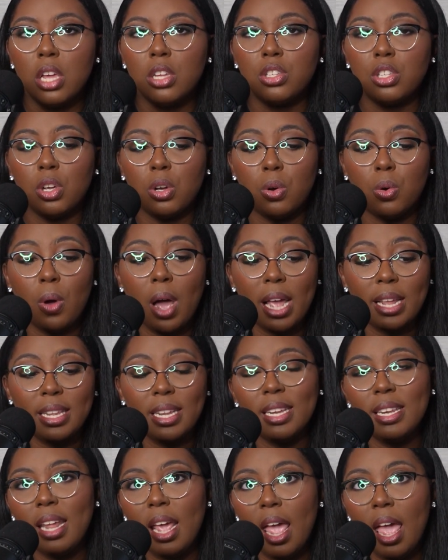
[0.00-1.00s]
So I
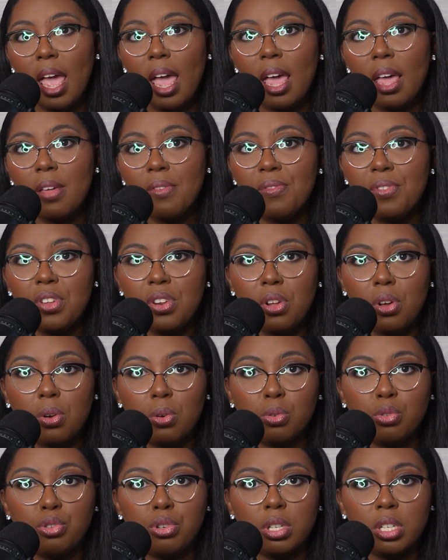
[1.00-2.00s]
didn't have, you
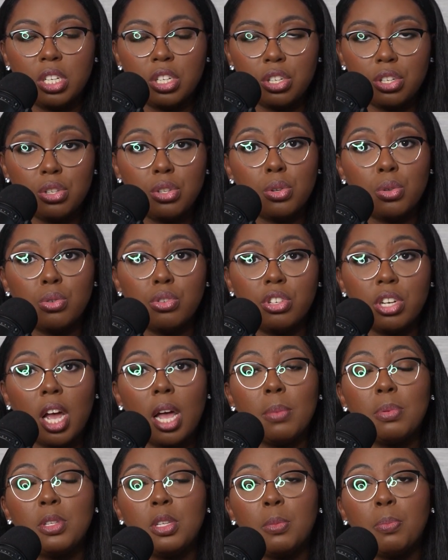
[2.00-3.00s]
know, traditional
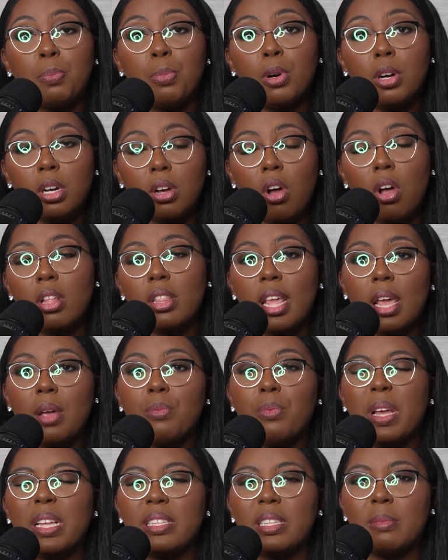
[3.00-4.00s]
jobs to put on
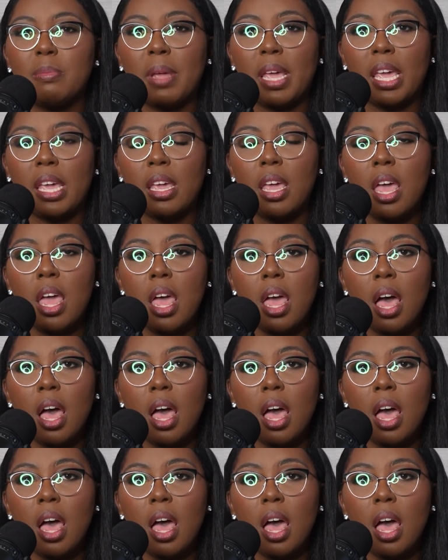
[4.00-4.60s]
that resume.